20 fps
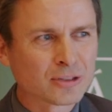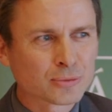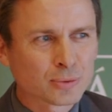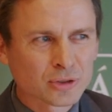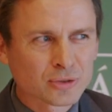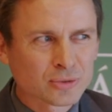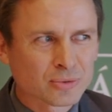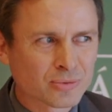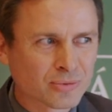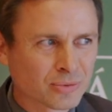this
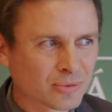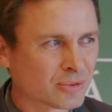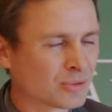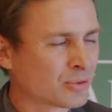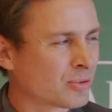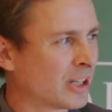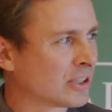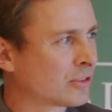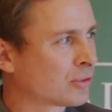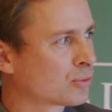was
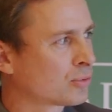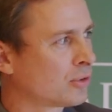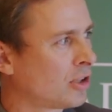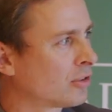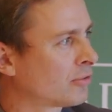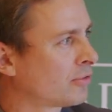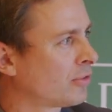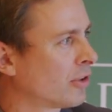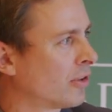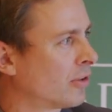quite
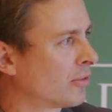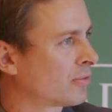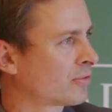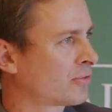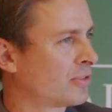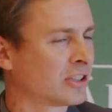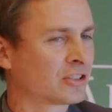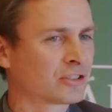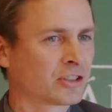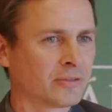strong for the
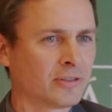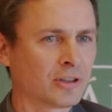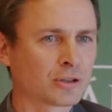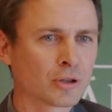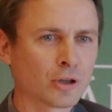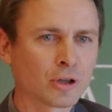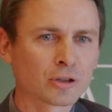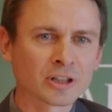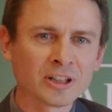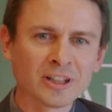French Civil
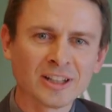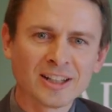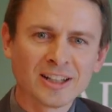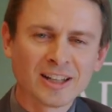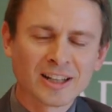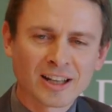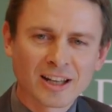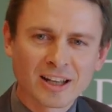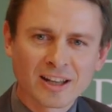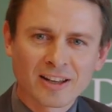Code.
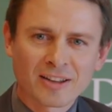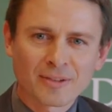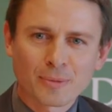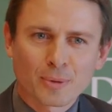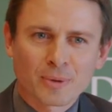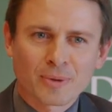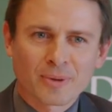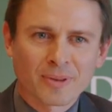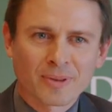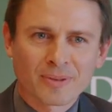
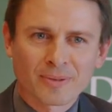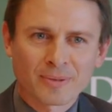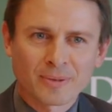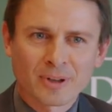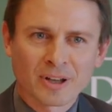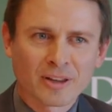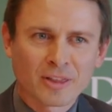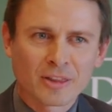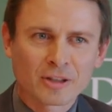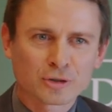
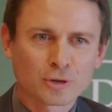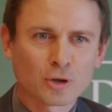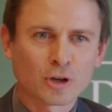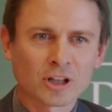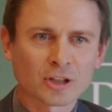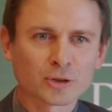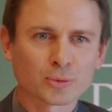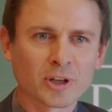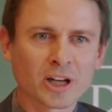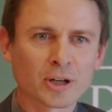The
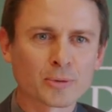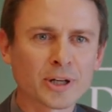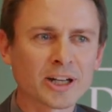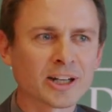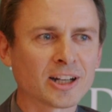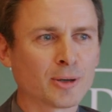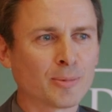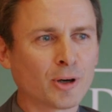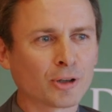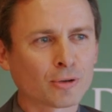scholars were
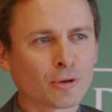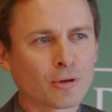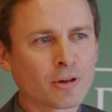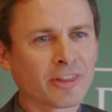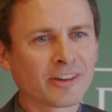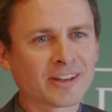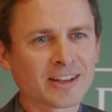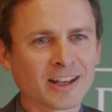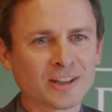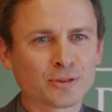aware about
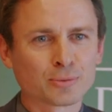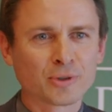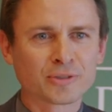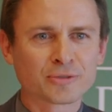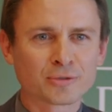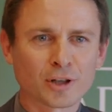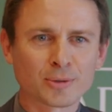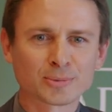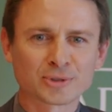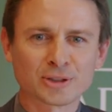all the nice
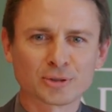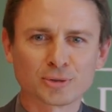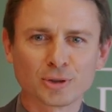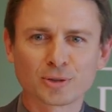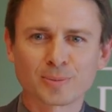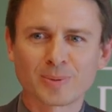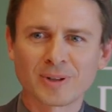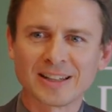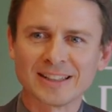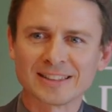reforms that
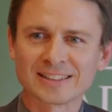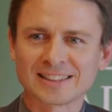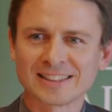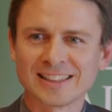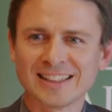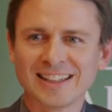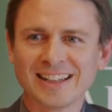took place